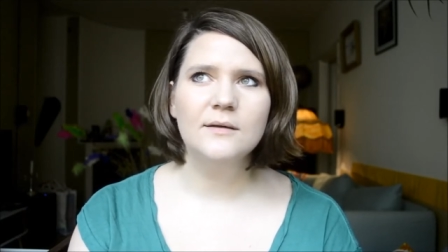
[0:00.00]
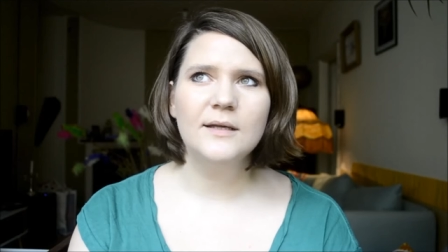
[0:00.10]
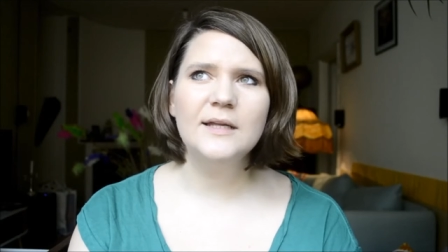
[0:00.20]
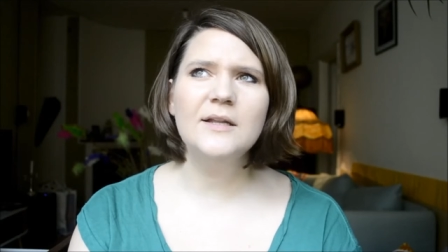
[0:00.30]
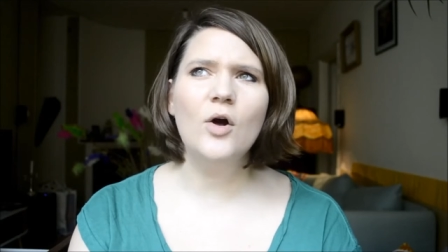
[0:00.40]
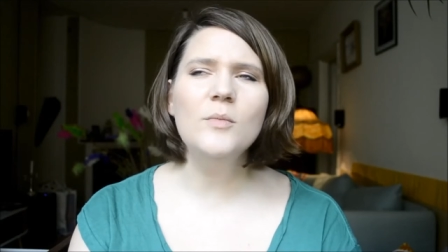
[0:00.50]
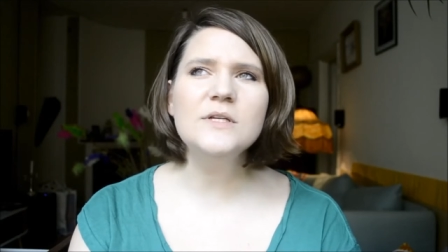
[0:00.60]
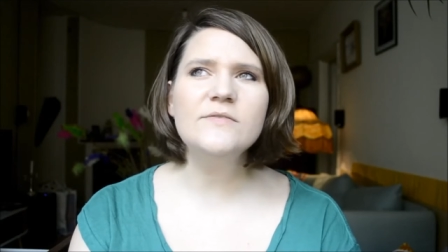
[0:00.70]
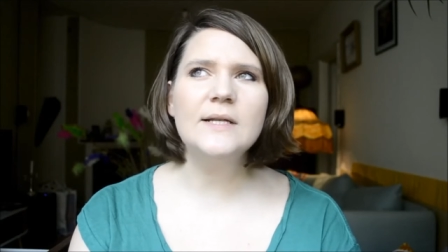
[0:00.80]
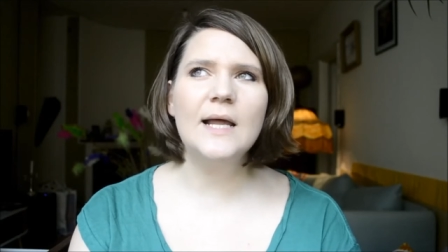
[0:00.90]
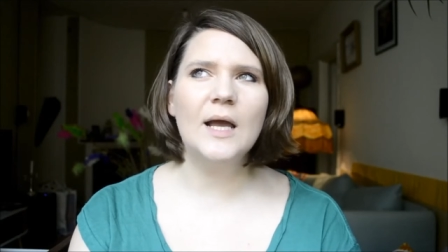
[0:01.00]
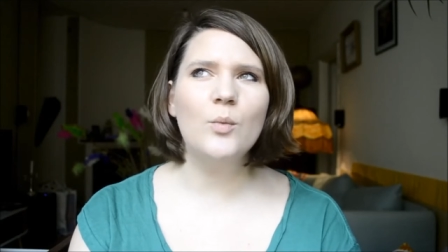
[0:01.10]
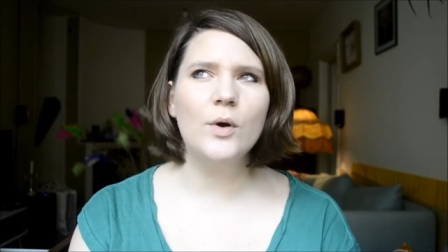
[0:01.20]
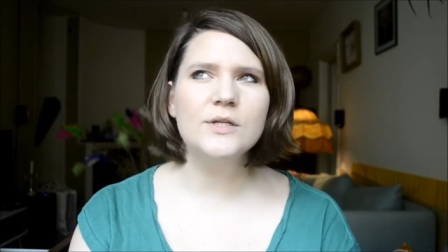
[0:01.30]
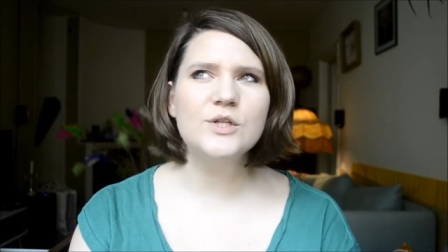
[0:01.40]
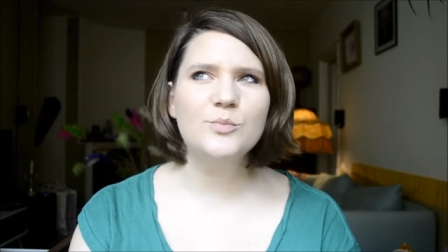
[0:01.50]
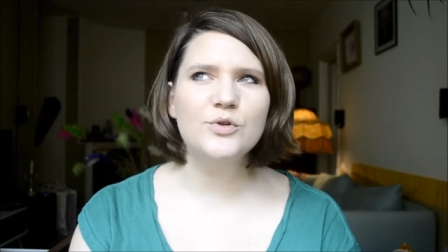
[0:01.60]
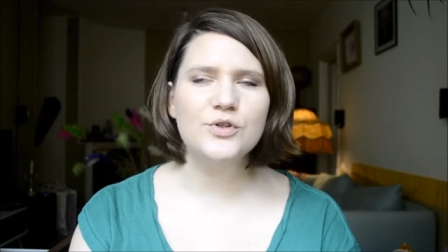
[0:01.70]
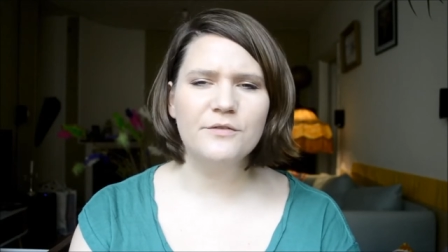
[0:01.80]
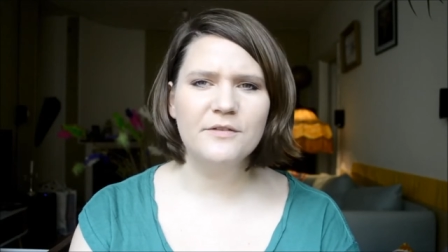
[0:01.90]
it almost felt like I wanted to
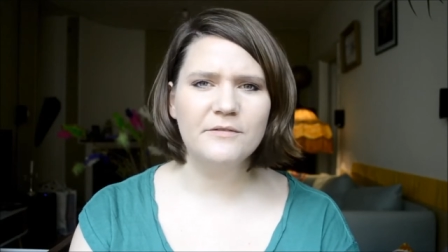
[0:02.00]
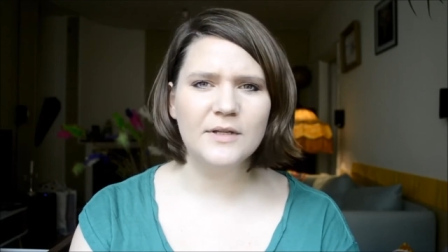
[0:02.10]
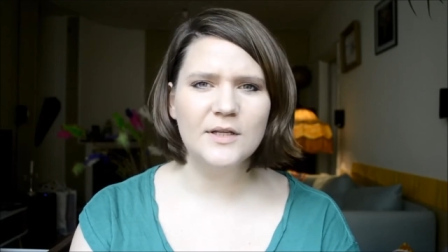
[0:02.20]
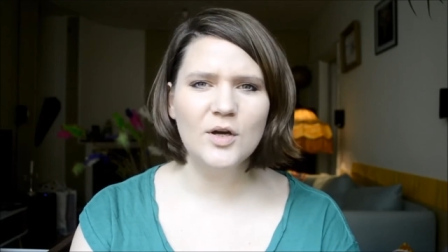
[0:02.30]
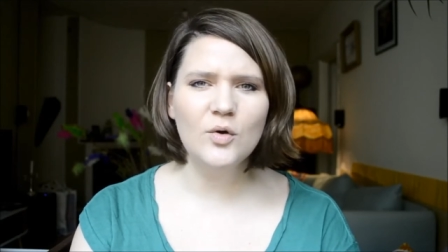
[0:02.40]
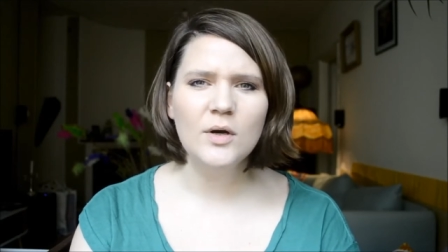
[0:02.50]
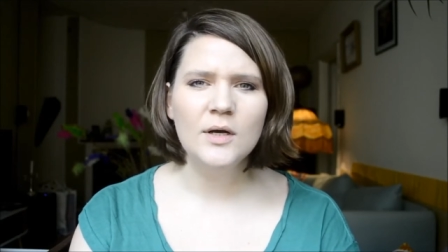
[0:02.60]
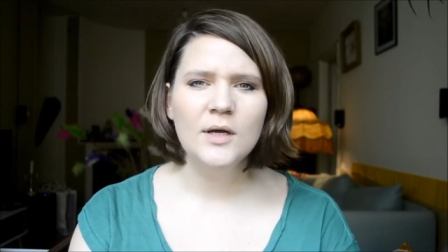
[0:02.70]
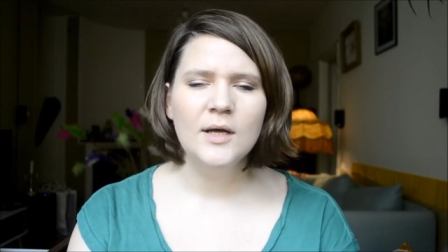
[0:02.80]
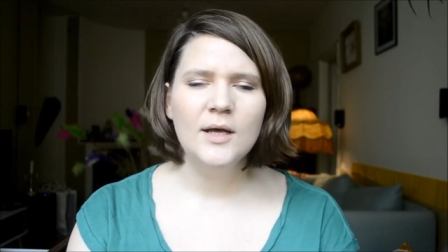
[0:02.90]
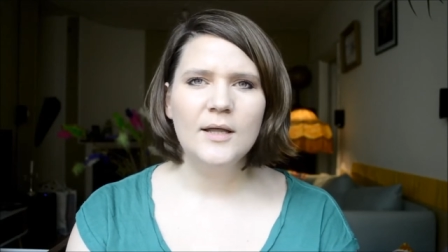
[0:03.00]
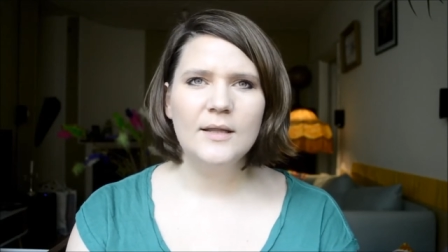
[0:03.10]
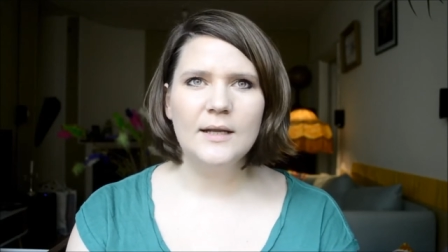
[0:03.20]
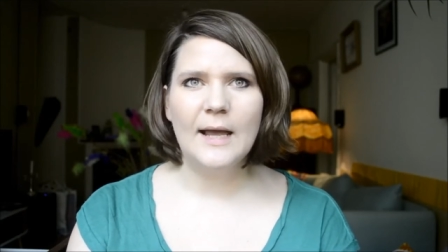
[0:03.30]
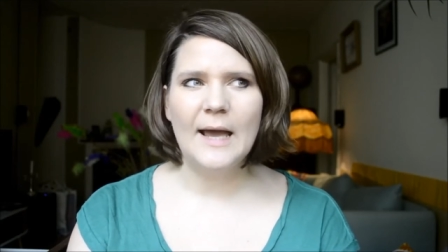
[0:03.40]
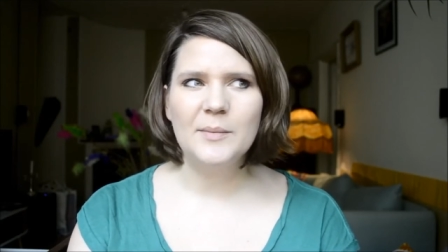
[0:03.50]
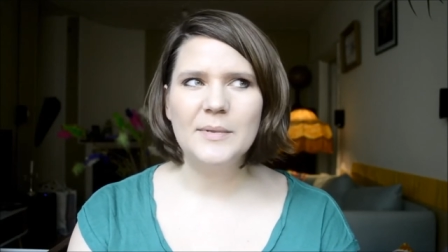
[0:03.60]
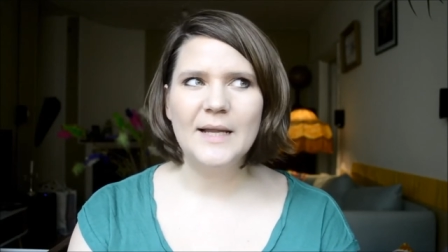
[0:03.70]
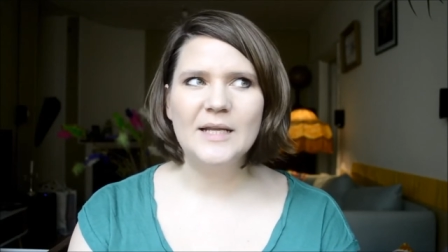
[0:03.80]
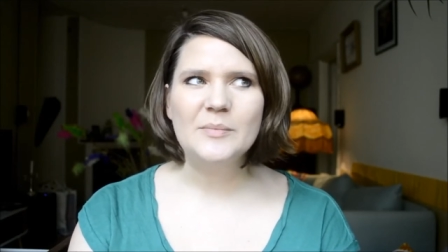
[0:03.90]
put off the video that I had
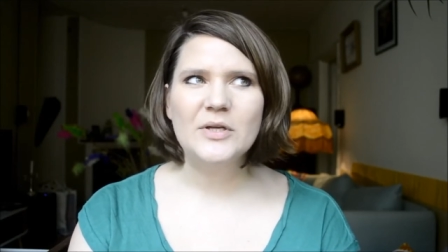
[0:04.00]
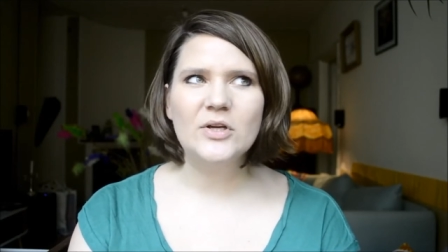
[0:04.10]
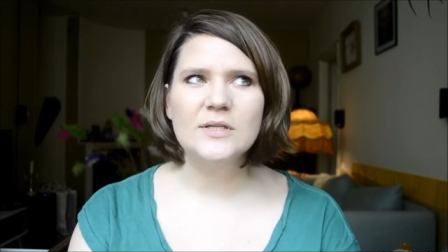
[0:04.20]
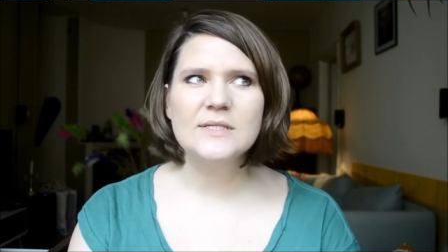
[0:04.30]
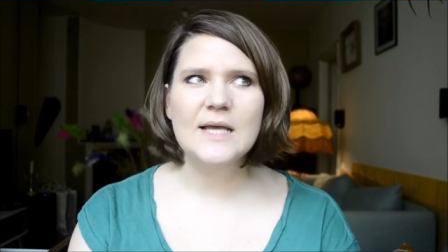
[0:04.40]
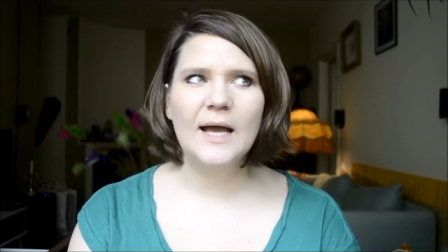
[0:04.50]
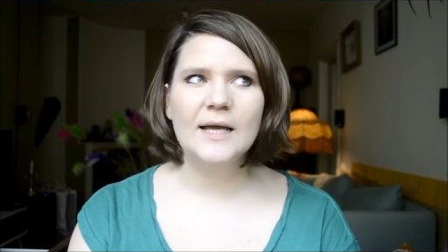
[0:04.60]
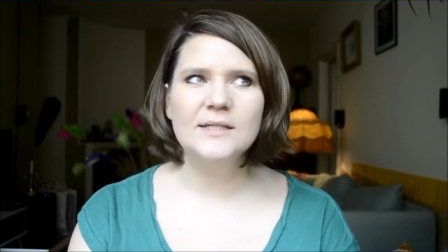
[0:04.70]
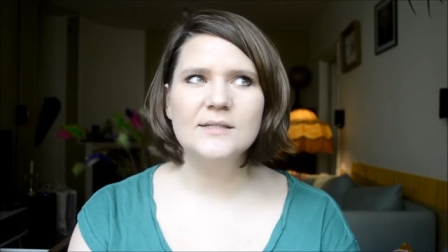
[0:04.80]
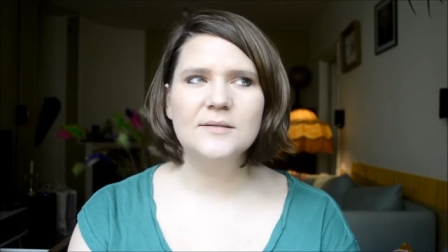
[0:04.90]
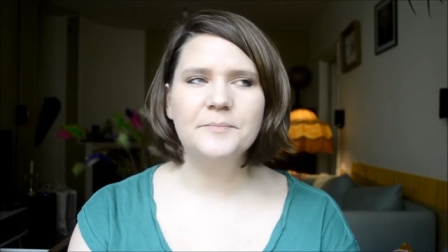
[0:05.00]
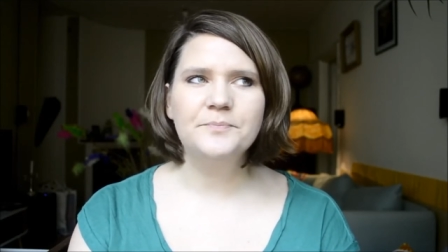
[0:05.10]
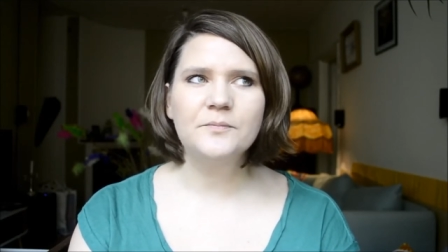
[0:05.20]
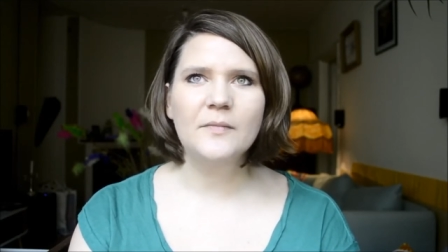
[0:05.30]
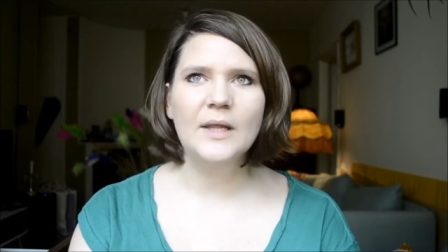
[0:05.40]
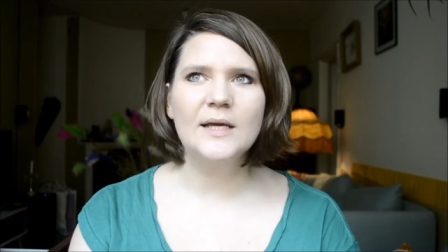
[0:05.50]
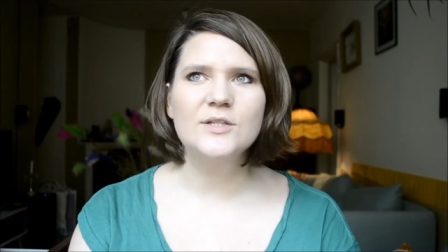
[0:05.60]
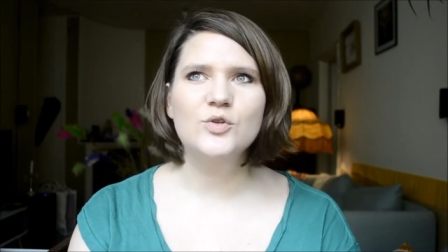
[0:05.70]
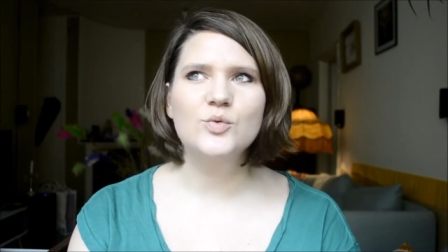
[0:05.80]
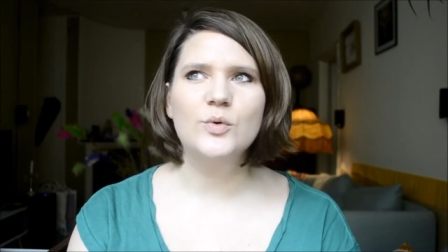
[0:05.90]
planned because I I
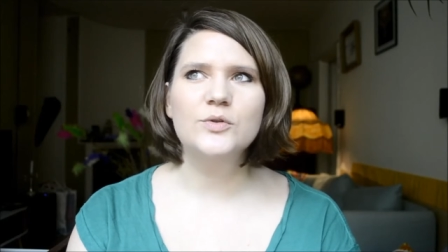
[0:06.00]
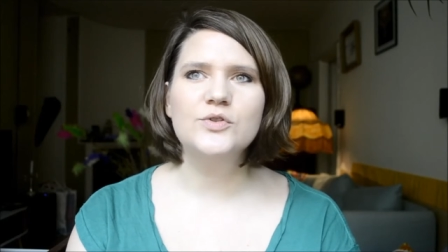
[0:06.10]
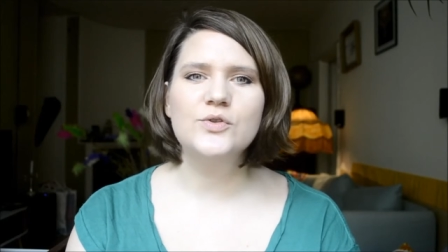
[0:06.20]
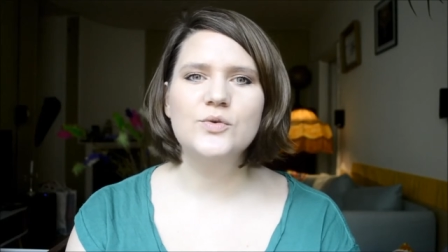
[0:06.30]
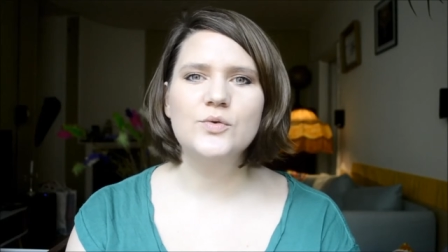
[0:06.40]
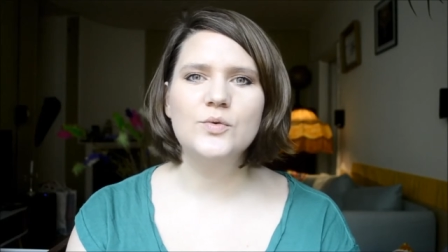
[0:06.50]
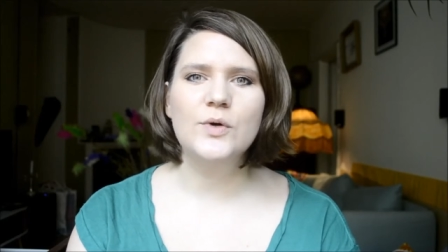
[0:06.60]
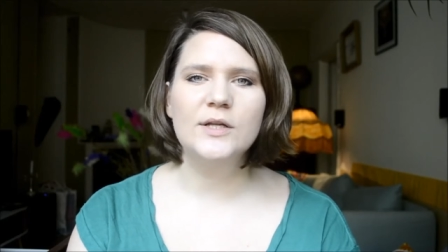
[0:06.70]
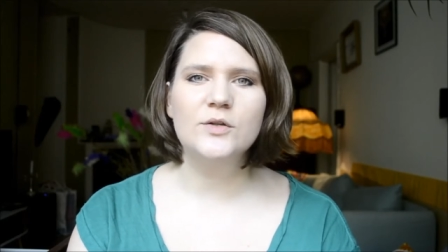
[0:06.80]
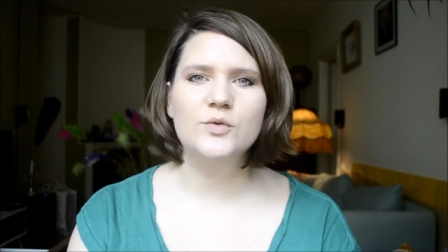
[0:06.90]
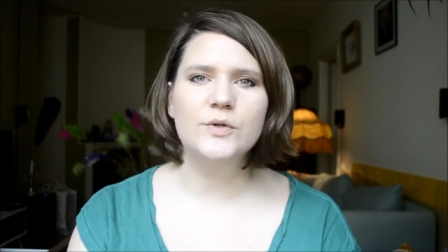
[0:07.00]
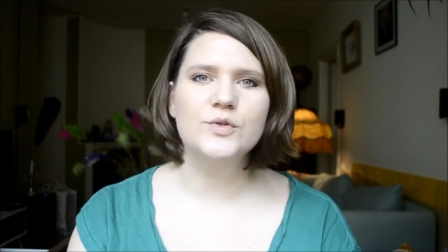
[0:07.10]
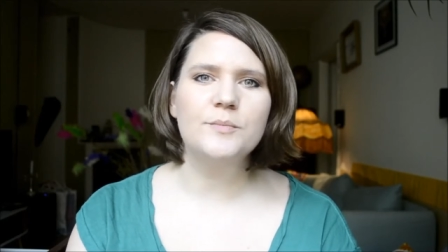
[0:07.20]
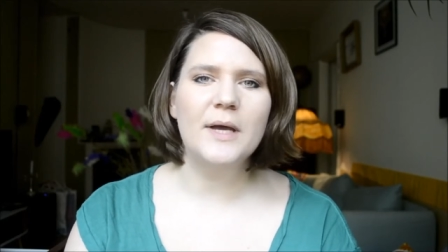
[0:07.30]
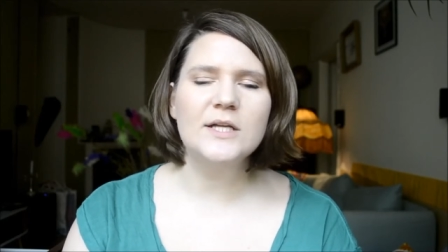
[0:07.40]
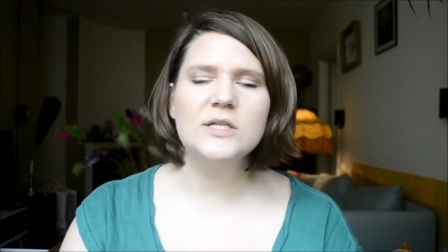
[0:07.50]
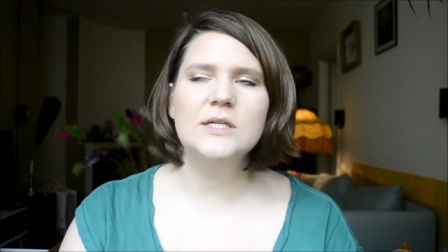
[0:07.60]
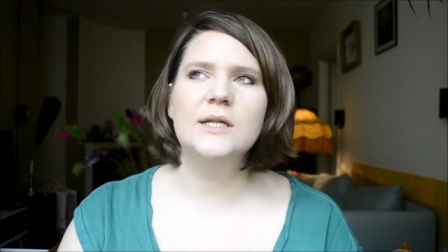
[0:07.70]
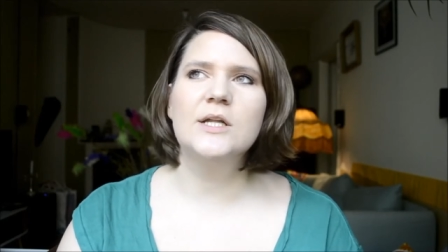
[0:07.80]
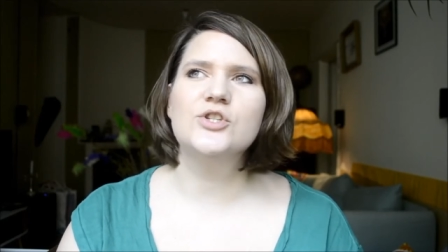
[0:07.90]
don't want to I don't want to bash it,
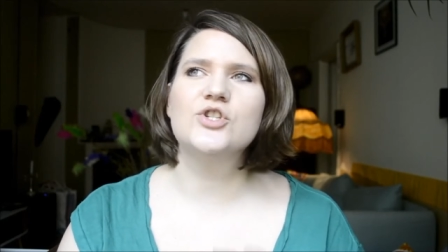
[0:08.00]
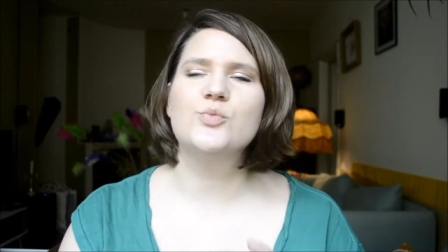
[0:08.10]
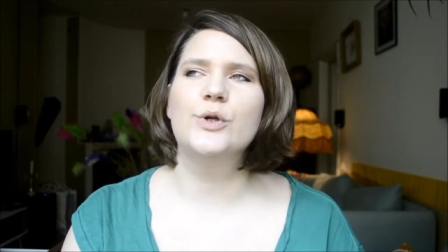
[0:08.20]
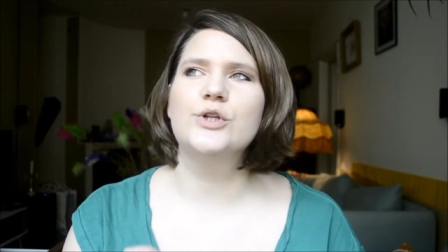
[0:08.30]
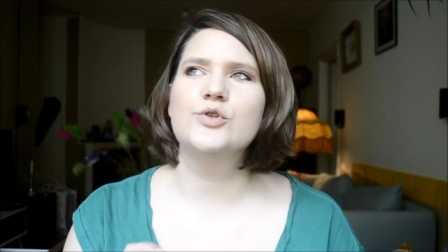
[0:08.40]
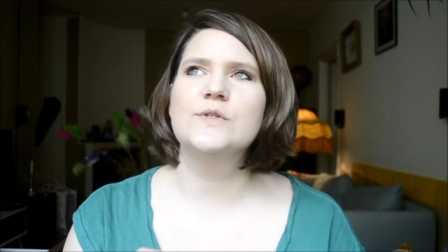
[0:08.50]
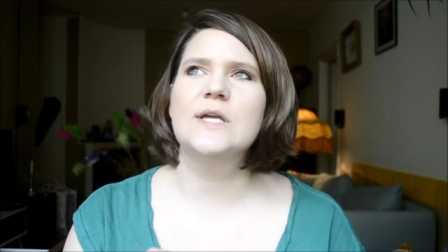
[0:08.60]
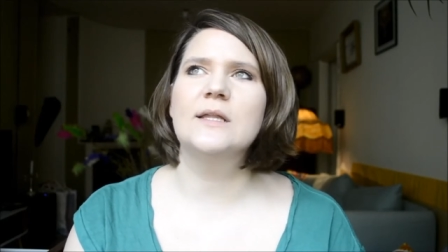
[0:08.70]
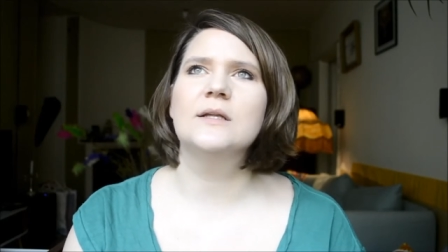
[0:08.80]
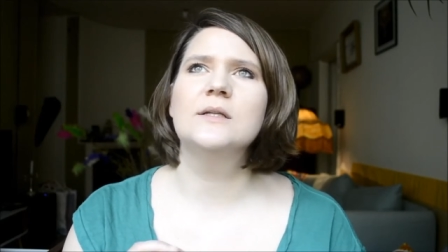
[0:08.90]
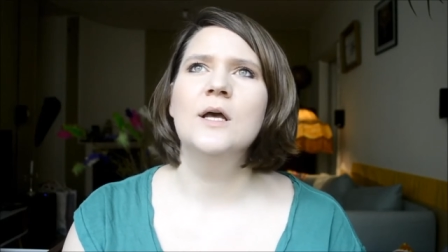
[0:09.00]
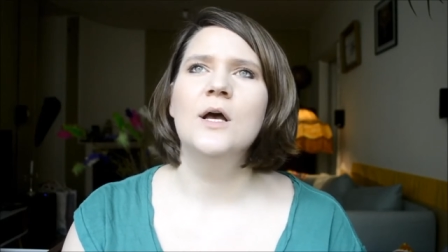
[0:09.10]
and I just wanted to say that